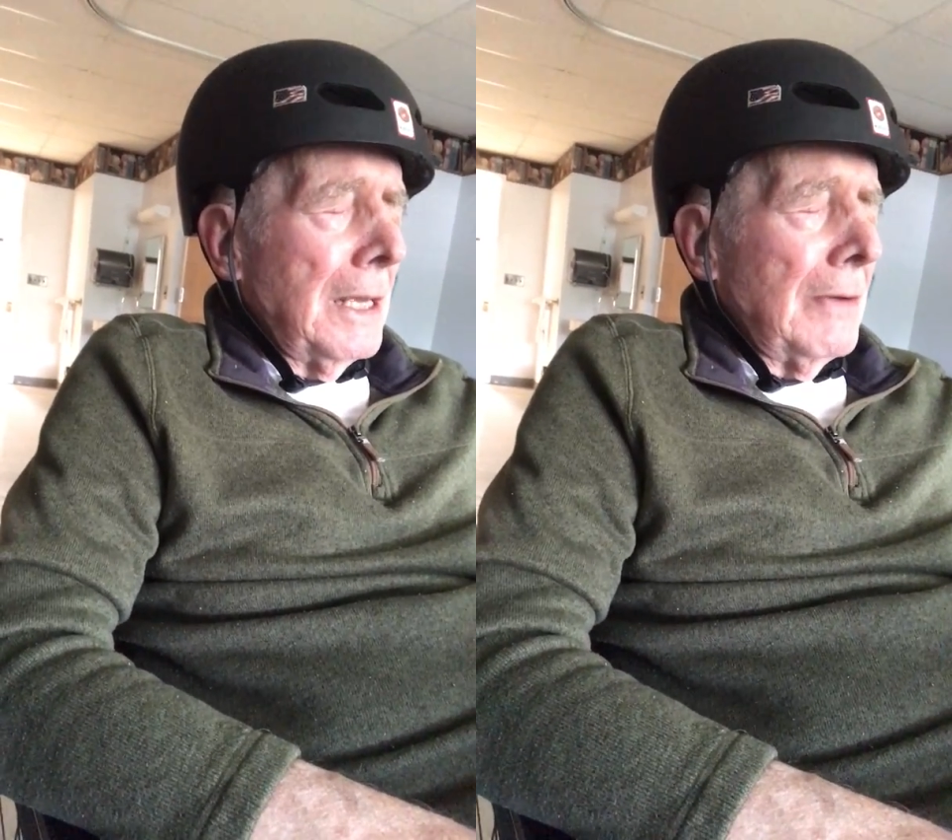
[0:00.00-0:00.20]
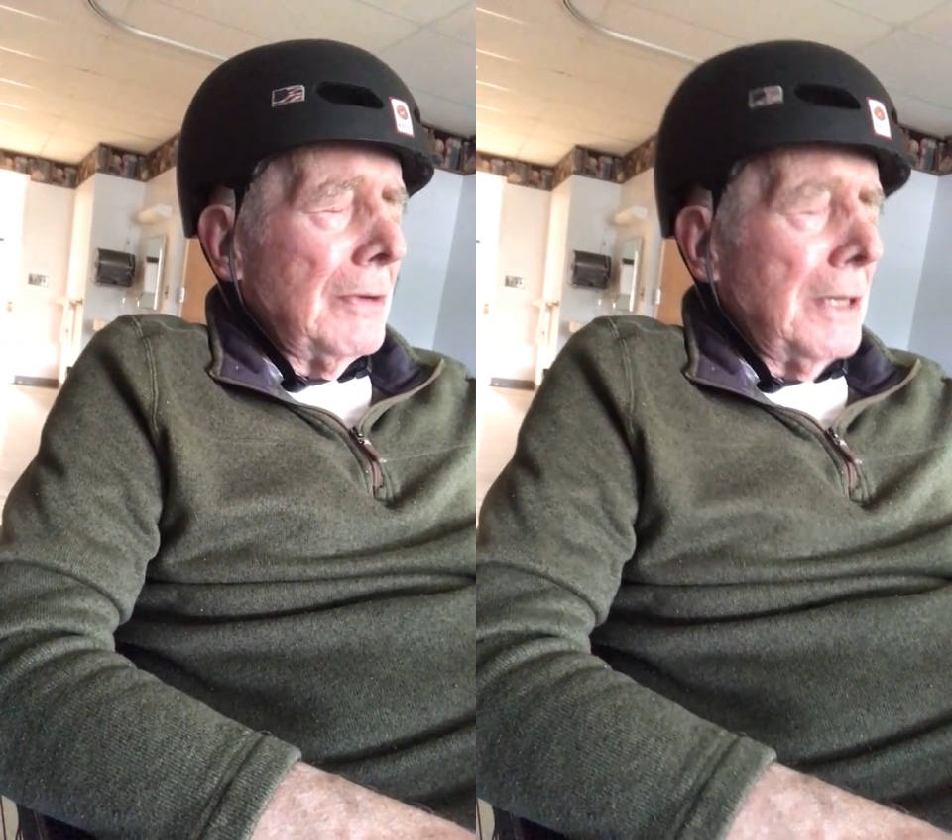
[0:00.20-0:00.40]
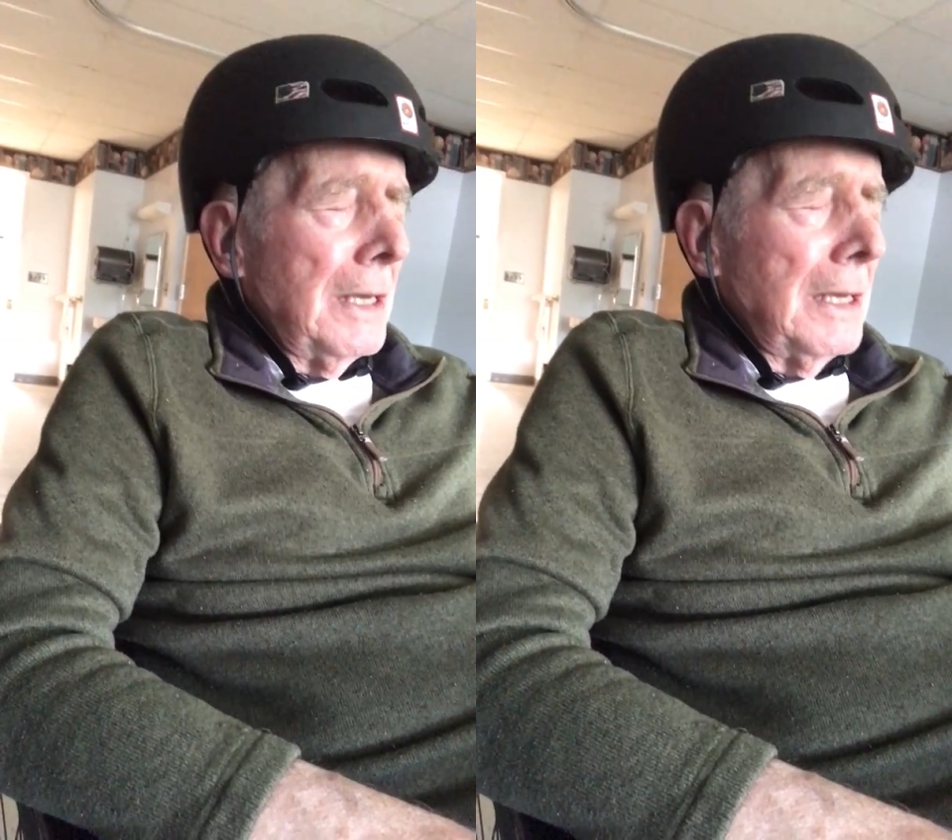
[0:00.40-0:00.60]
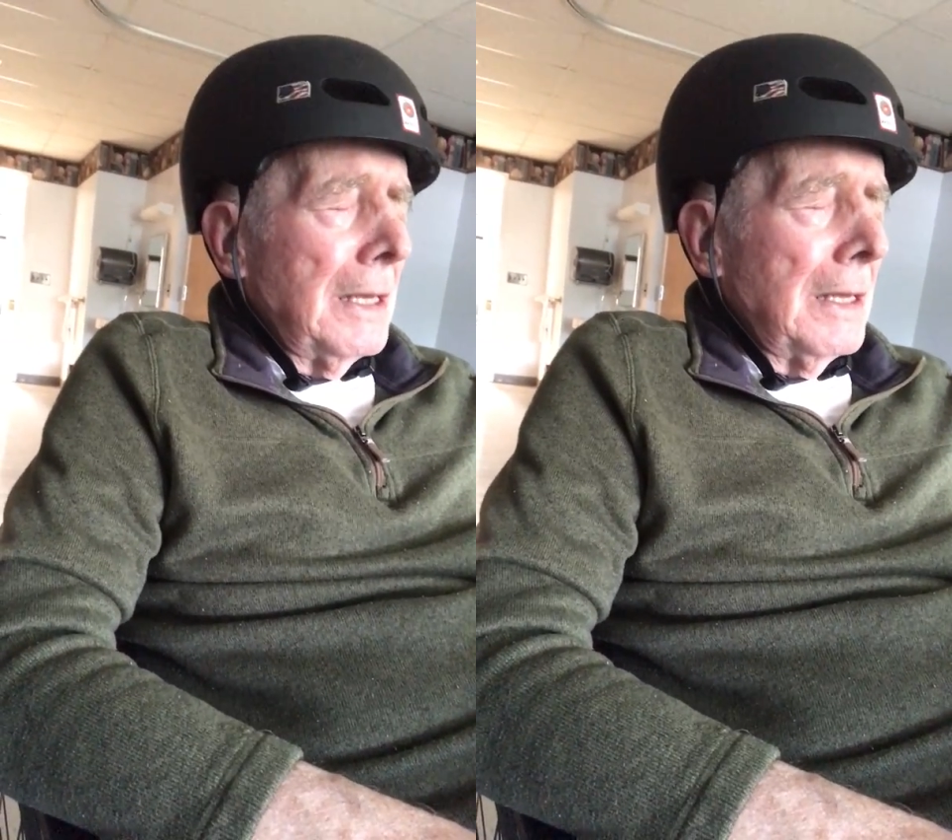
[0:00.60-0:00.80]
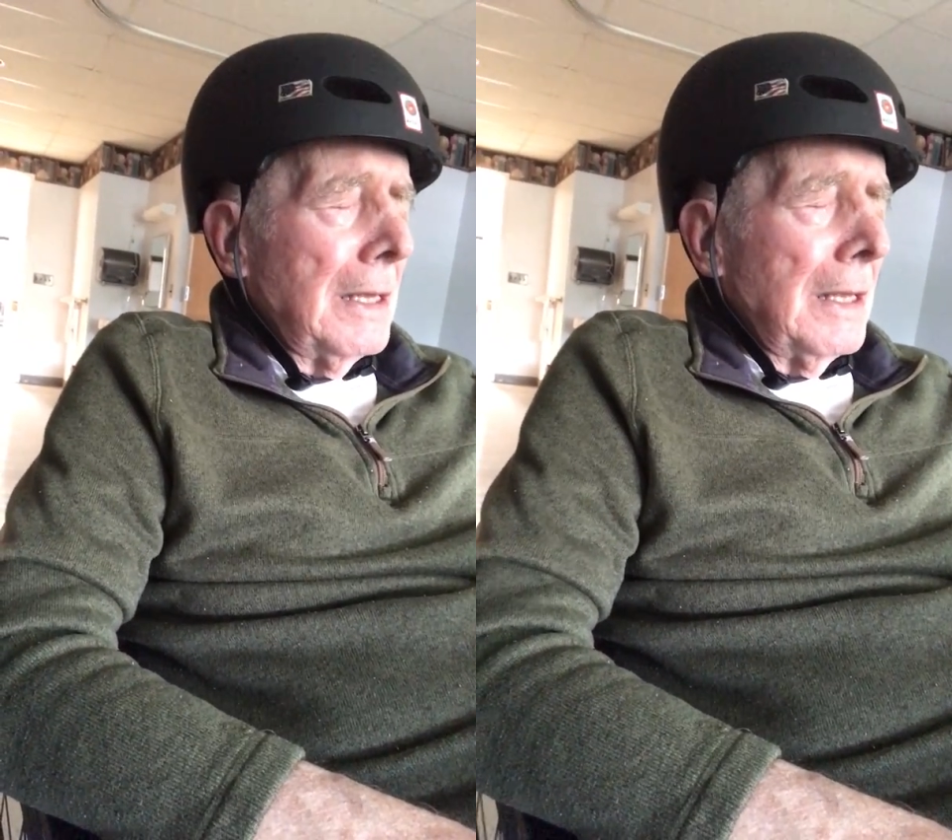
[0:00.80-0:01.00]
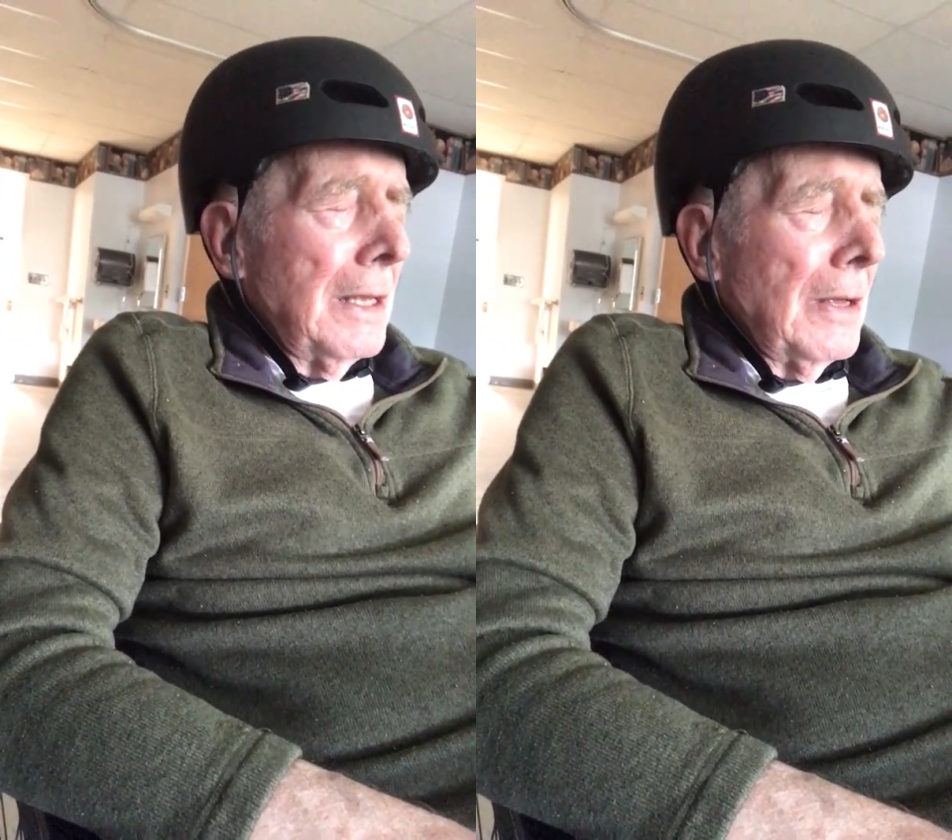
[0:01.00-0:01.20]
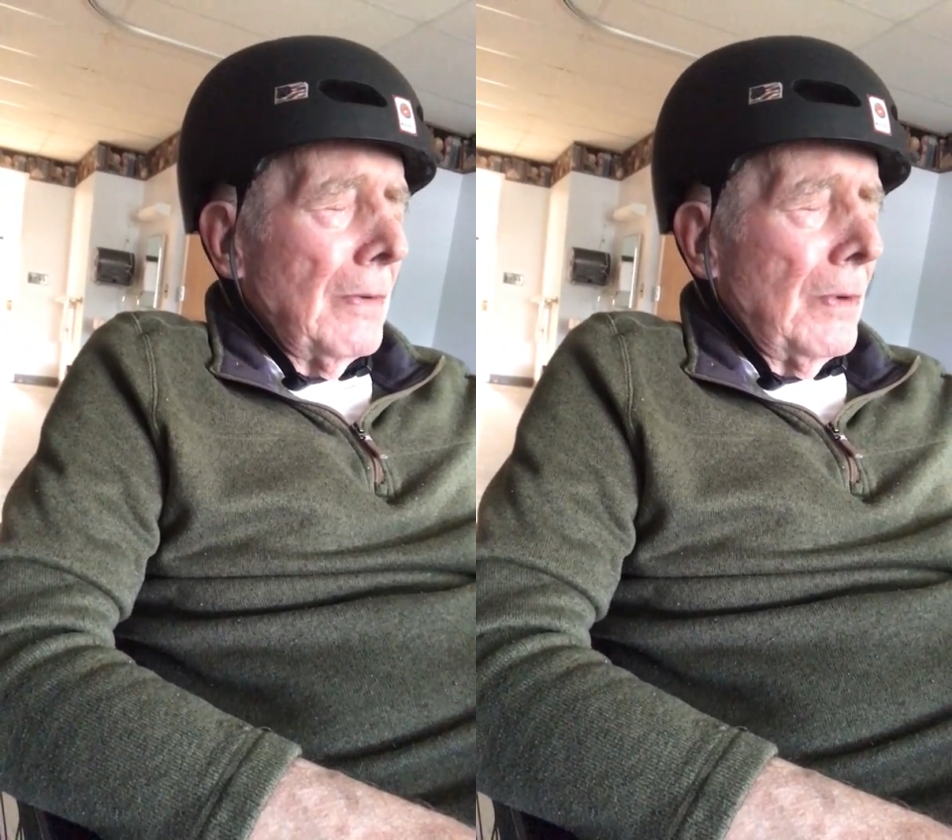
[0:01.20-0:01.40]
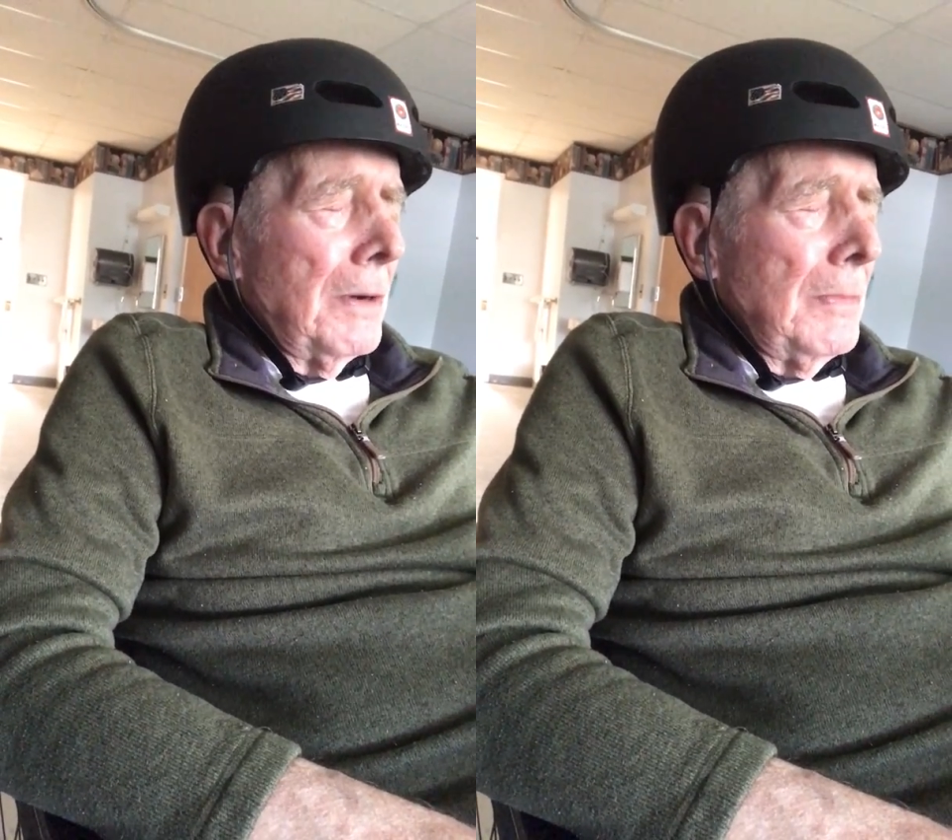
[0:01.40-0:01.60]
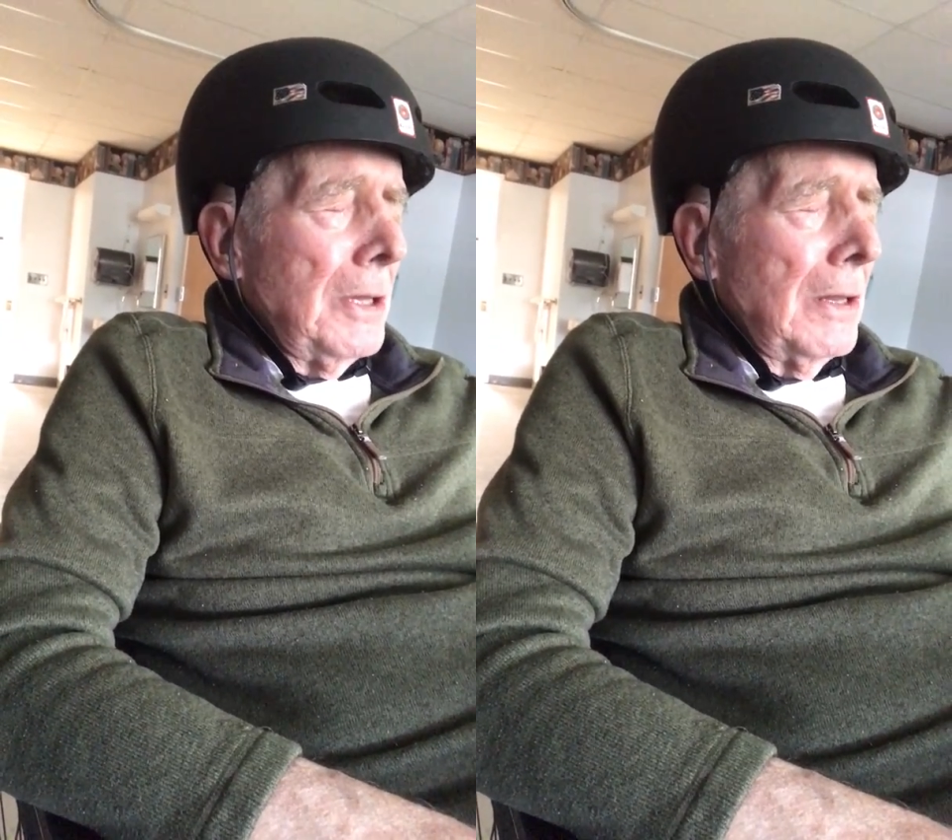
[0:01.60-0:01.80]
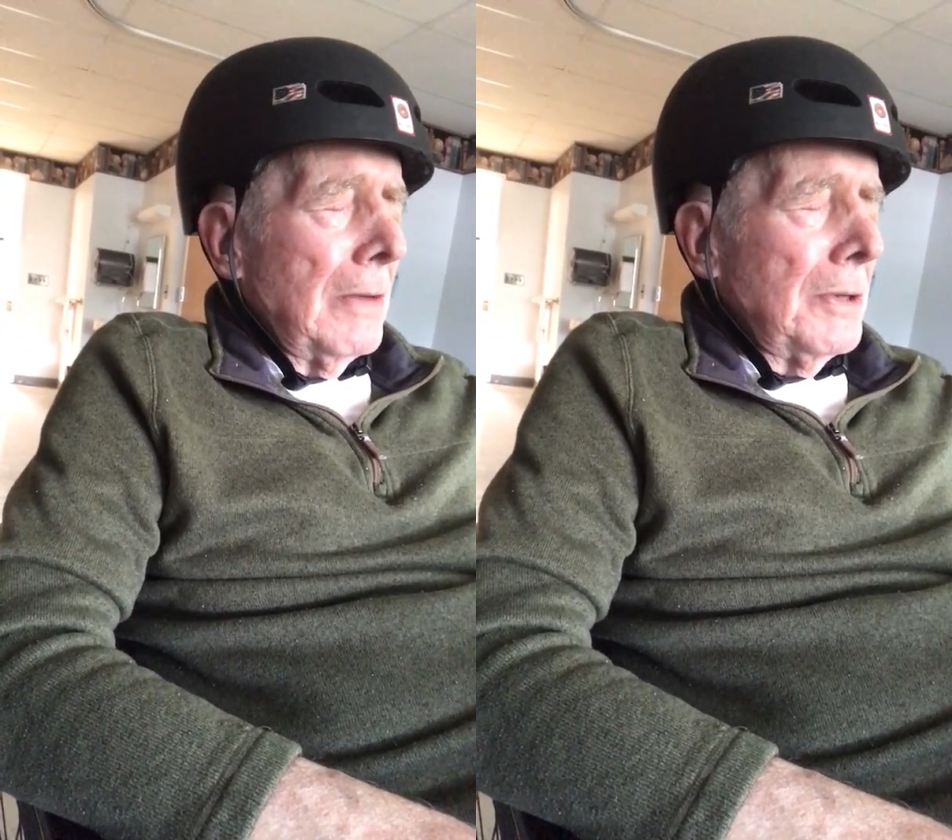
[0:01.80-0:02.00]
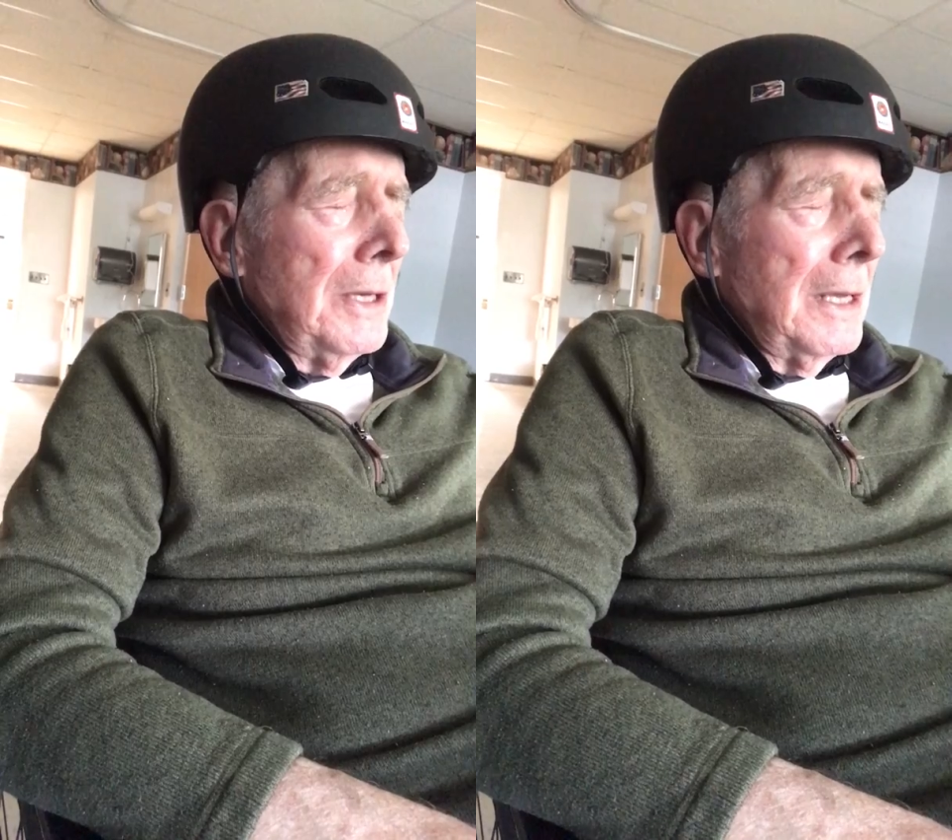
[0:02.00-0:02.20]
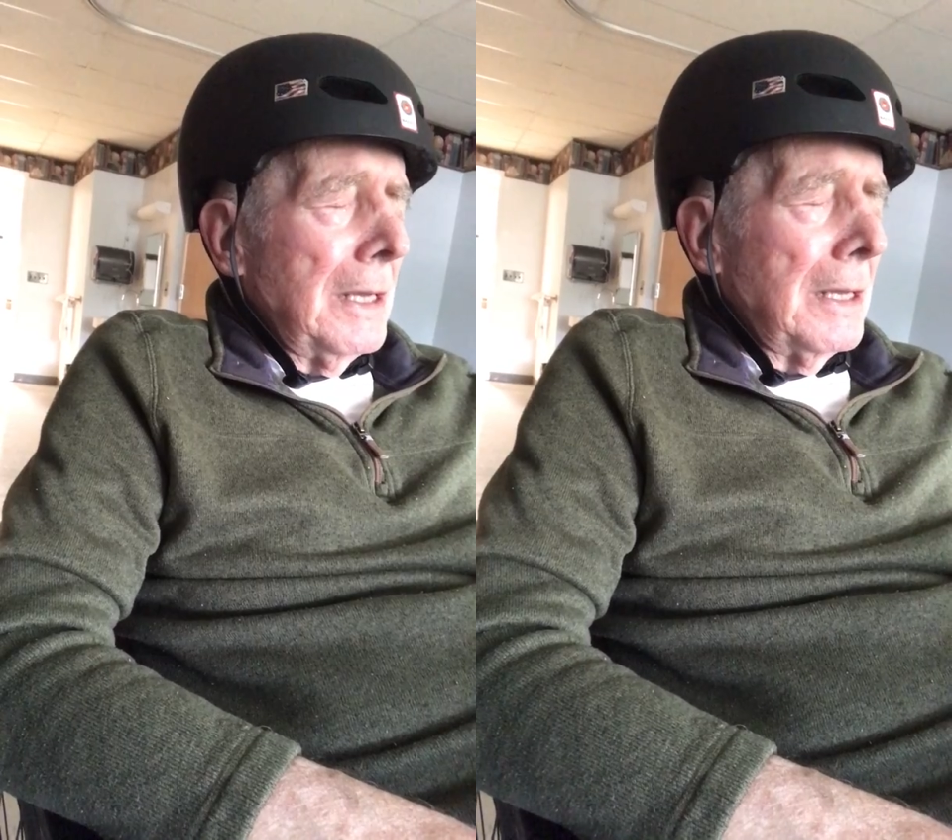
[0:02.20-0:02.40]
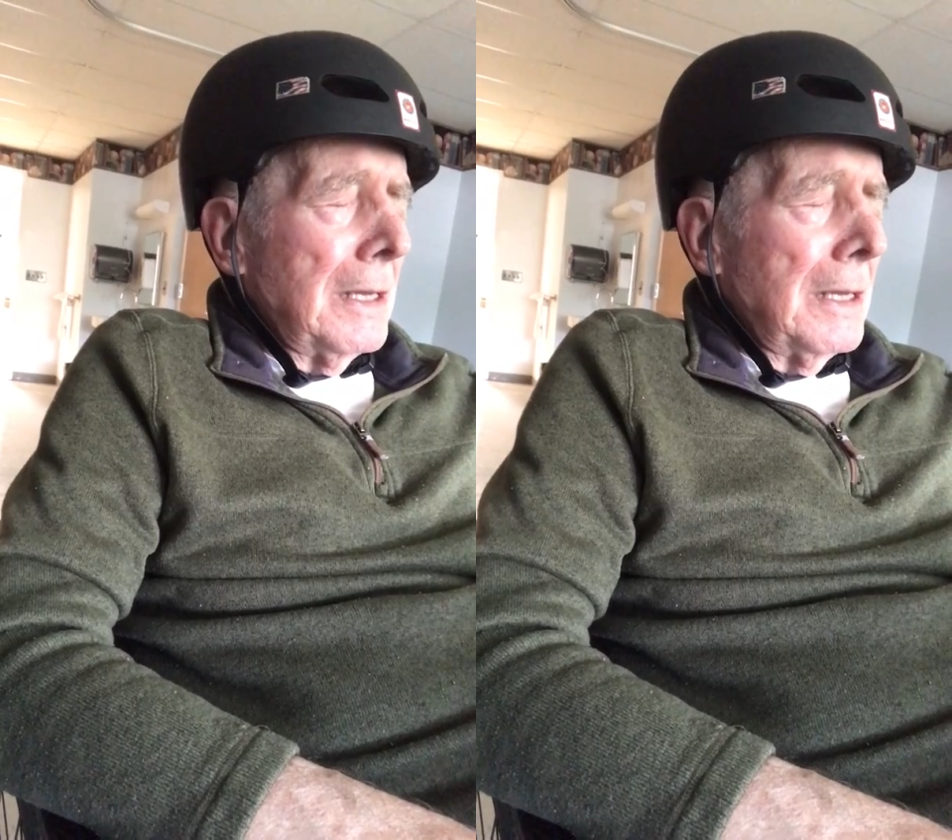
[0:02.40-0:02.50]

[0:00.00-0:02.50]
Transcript: every day, one meal every day.